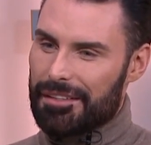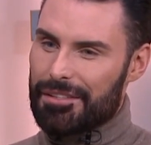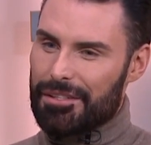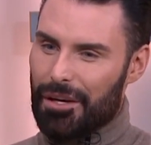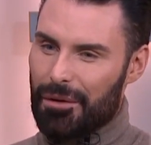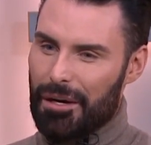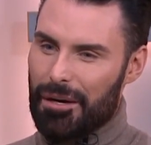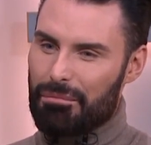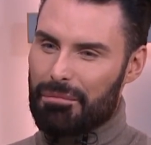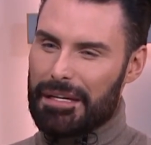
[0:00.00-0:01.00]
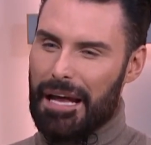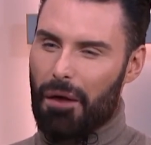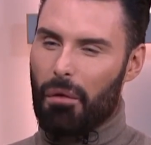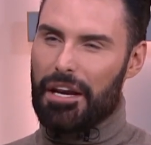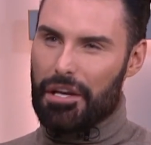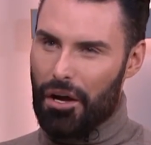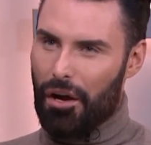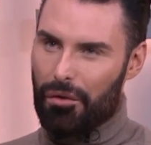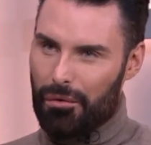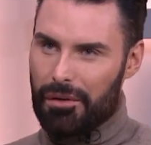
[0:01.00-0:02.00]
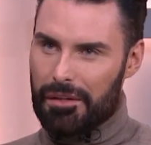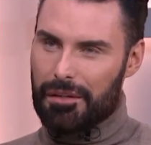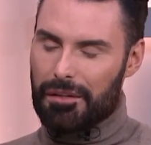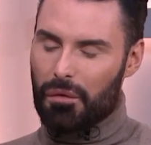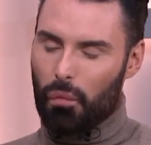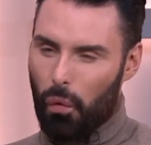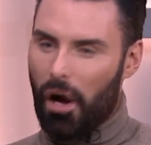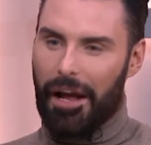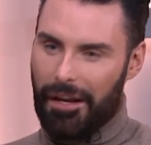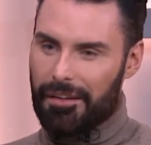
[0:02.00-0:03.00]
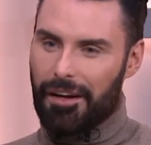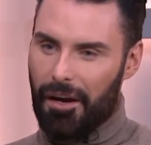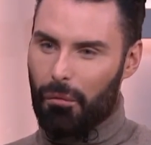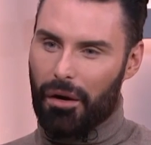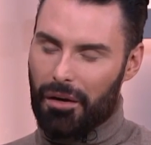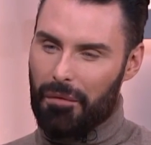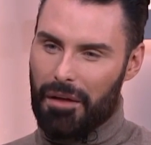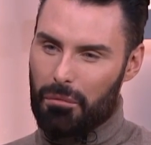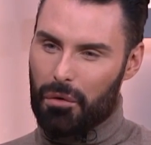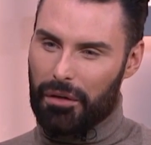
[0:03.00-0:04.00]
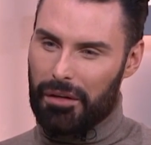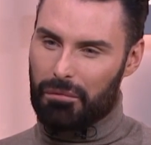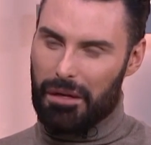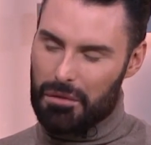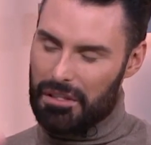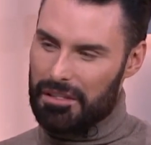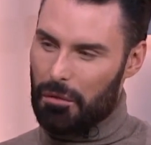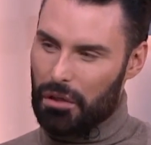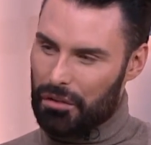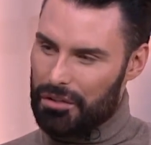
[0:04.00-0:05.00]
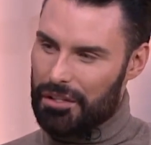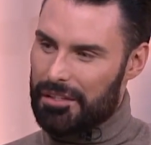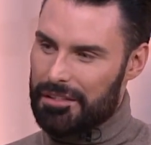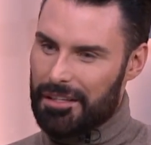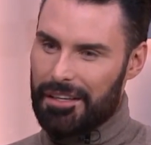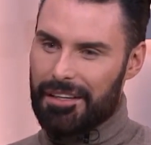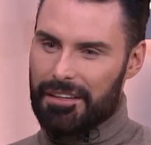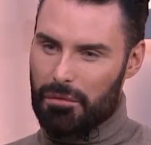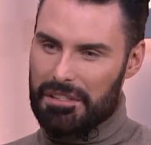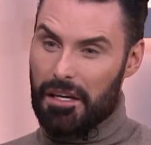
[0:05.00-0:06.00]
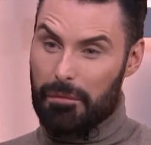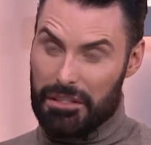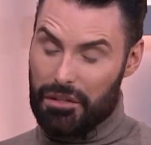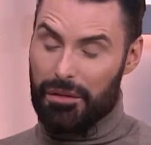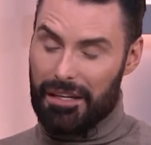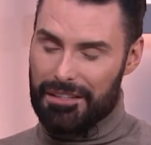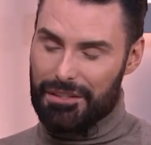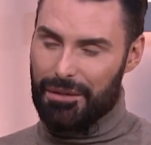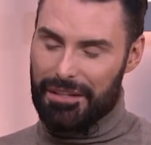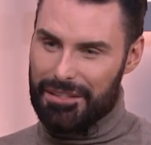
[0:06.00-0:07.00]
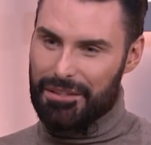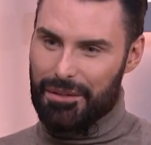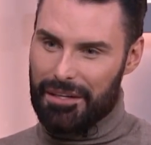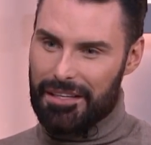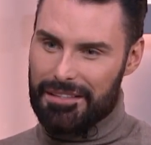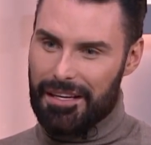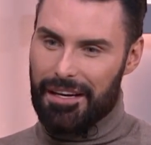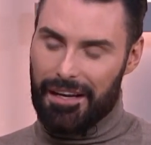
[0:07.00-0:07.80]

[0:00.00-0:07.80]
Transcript: So now I know why I woke up that morning. It was a subconscious that was telling me, do this, do this, do this.